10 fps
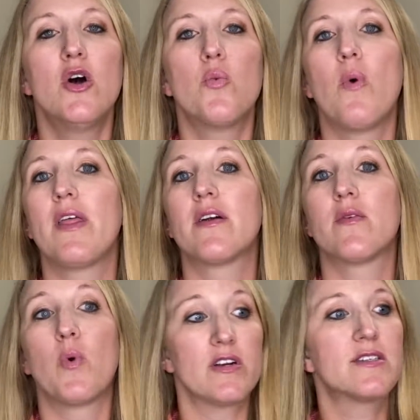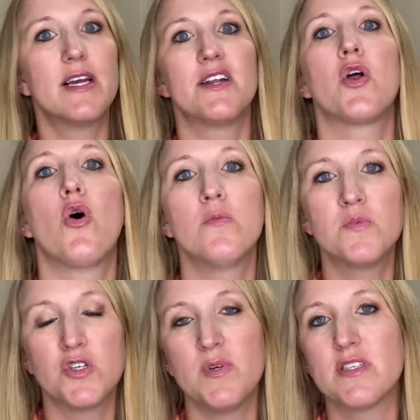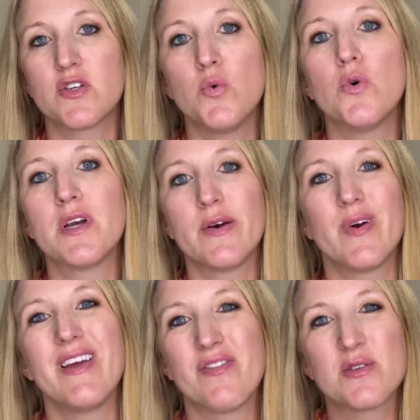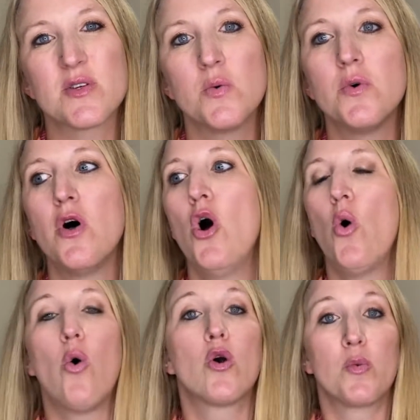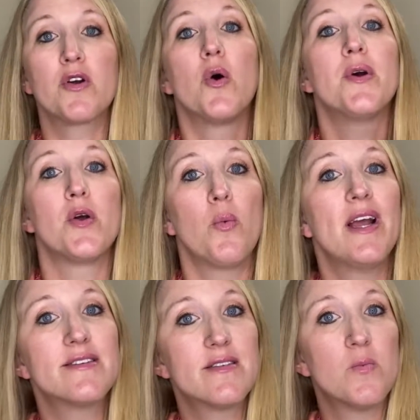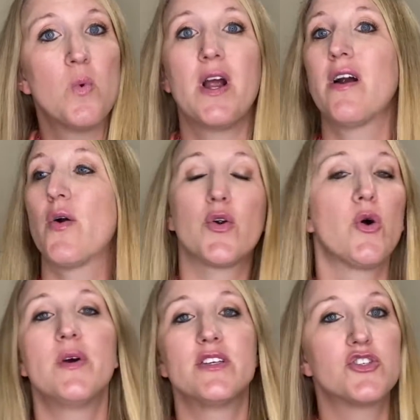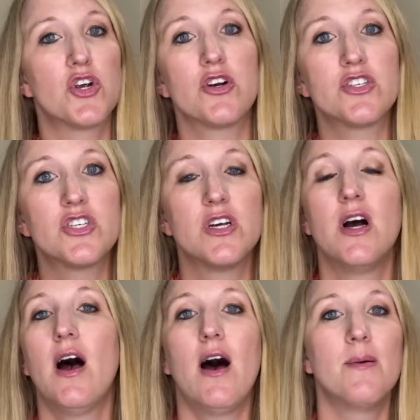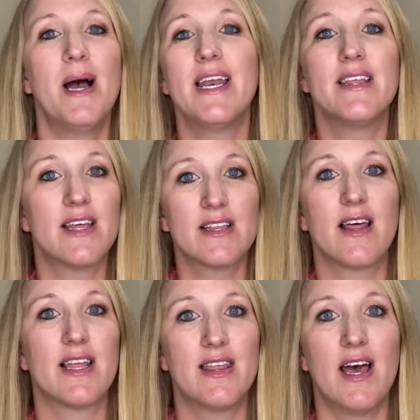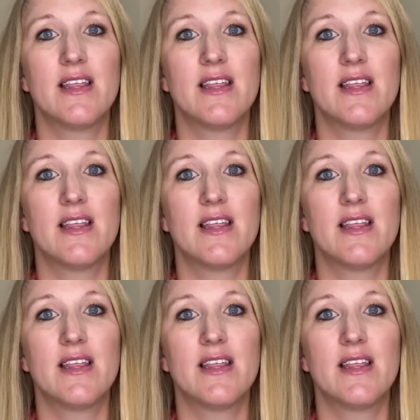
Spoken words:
whether we're staying at home doing school, getting ready for school, or we're going away somewhere or going to church, anything like that.